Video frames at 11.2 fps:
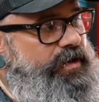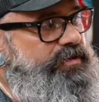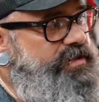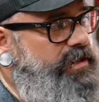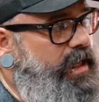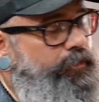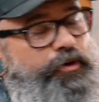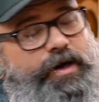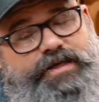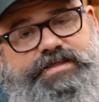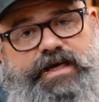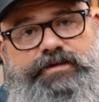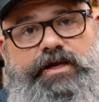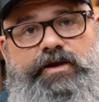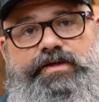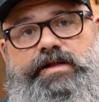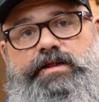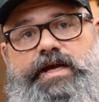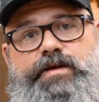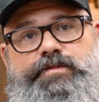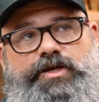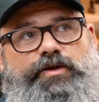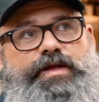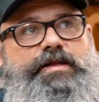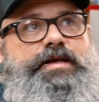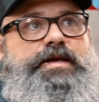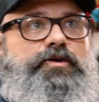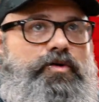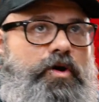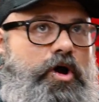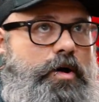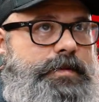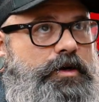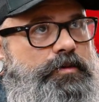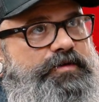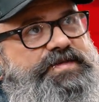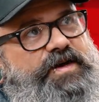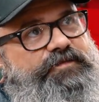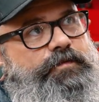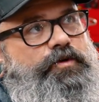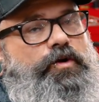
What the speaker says: I know there's a lot of products out there that claim, they clean chrome, they remove stuff from